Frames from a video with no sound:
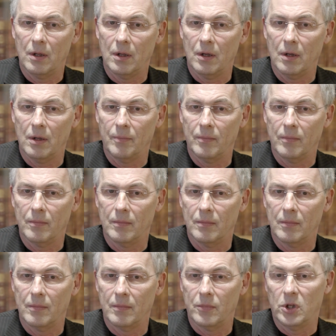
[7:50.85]

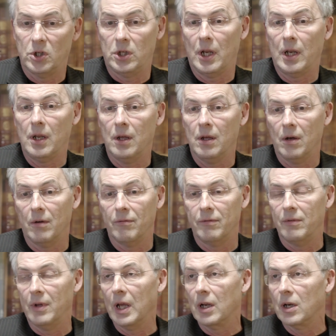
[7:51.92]
the study
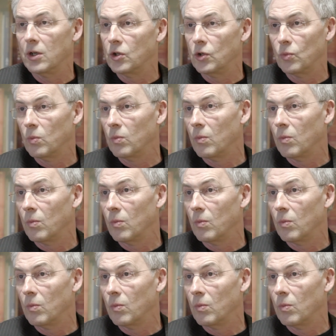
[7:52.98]
of English